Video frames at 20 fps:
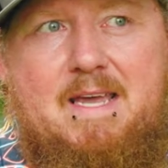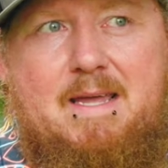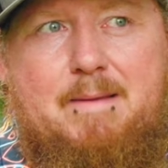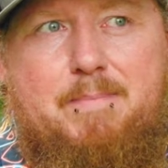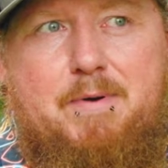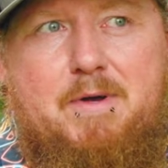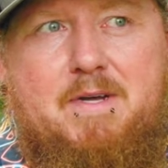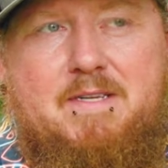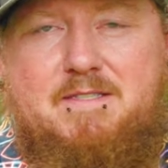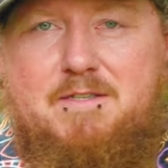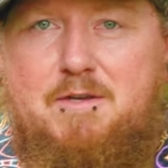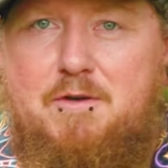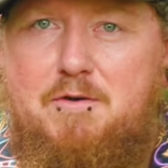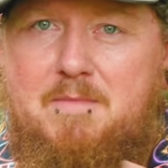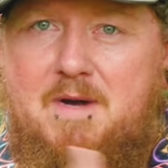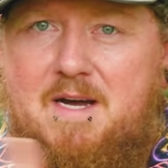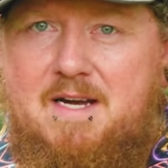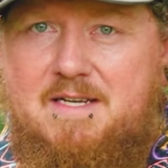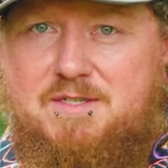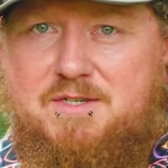and put too
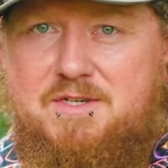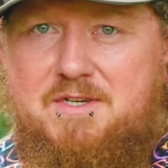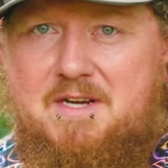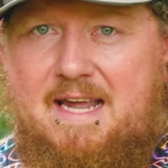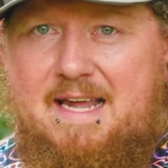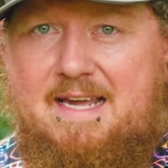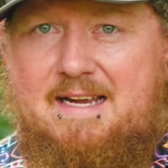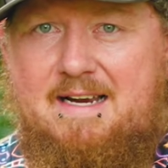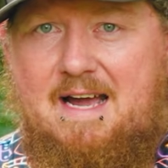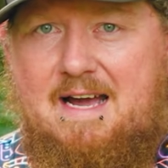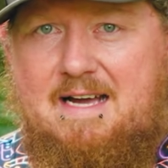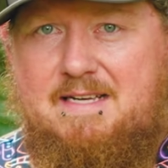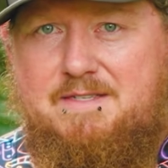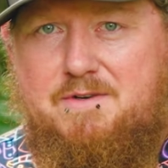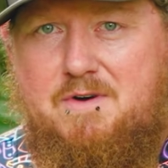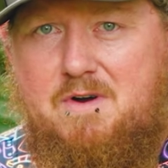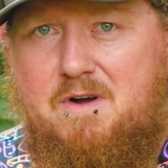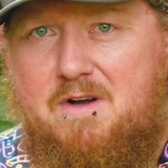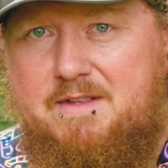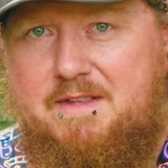much
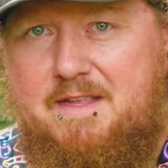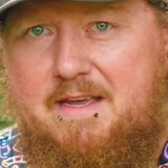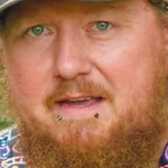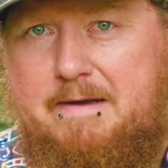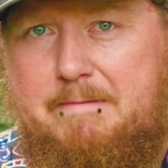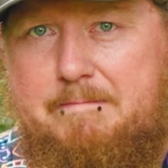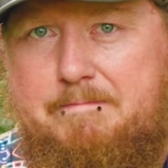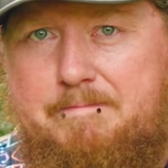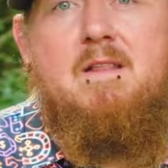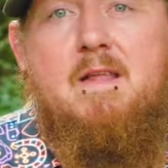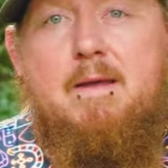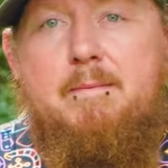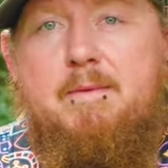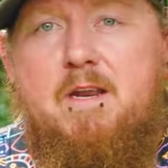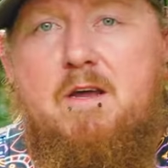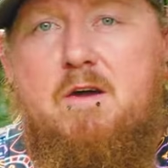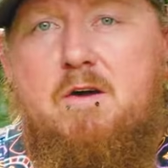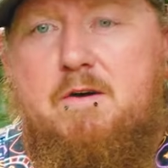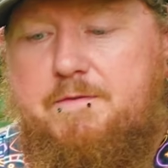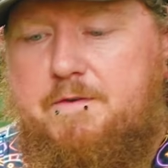anhyzer on them. Let me
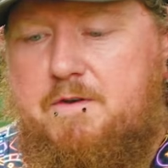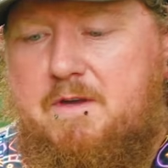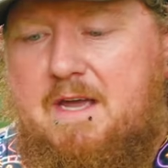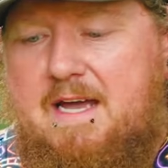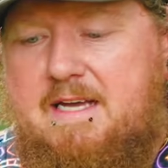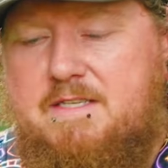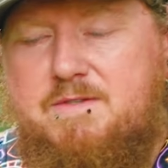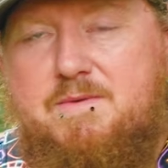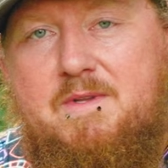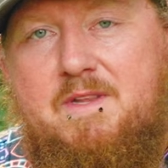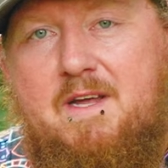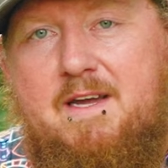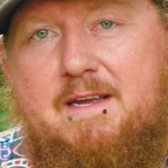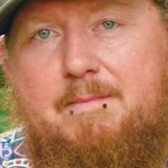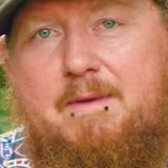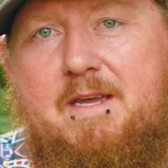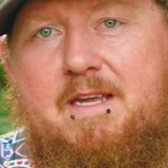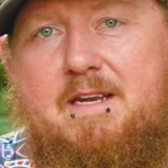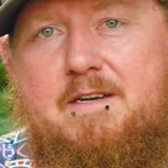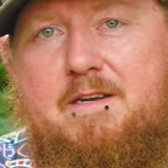know if you guys would like
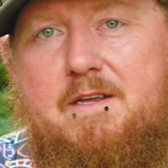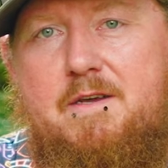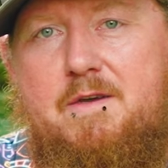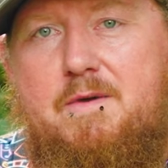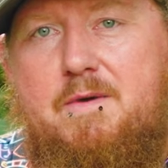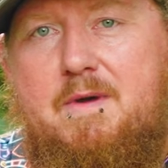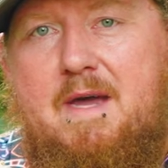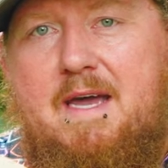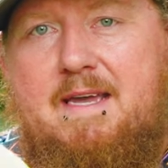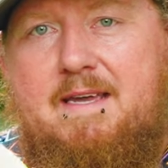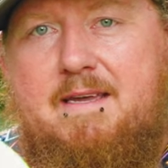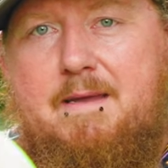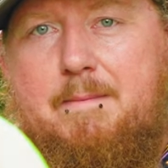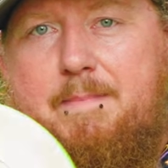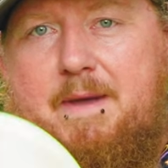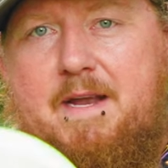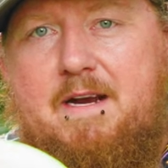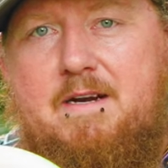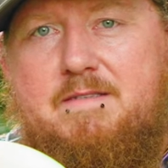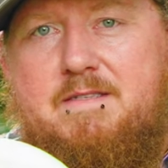me to do a
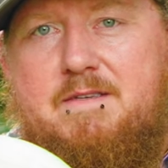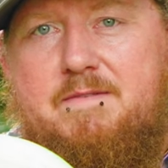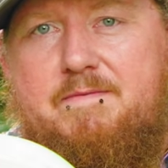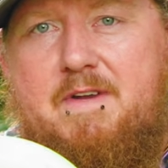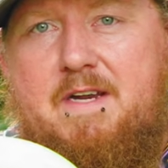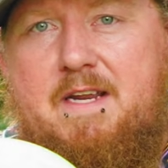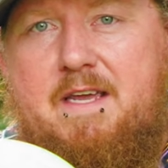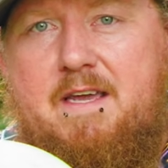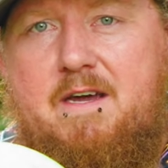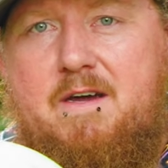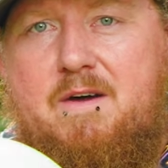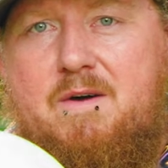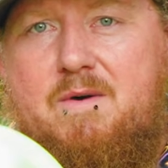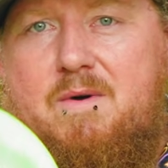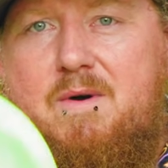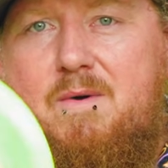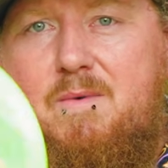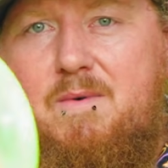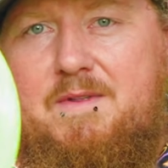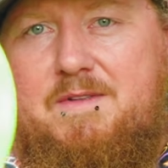comparison
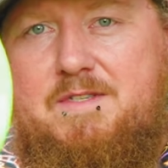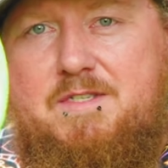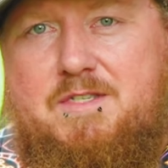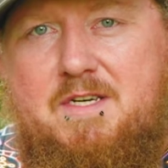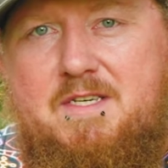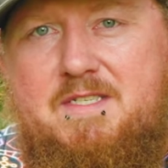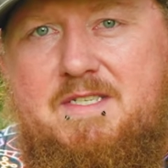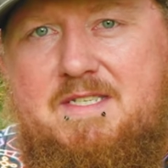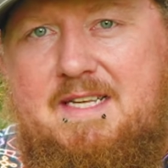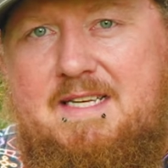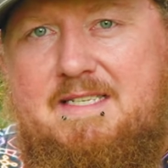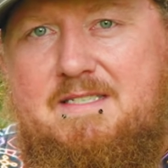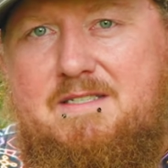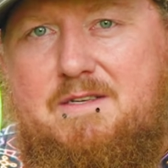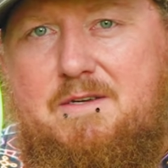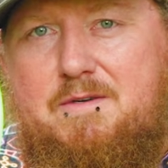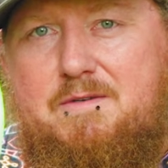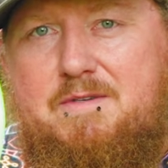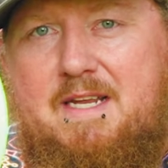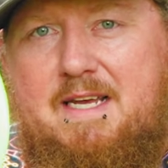video with just these
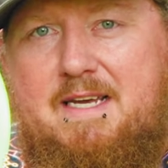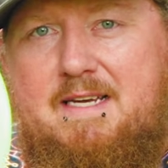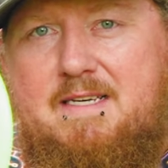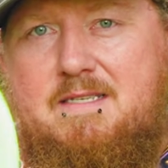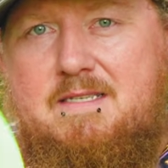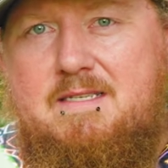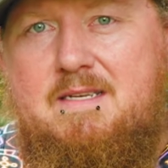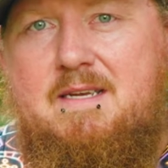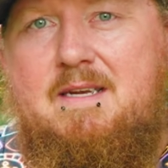2 discs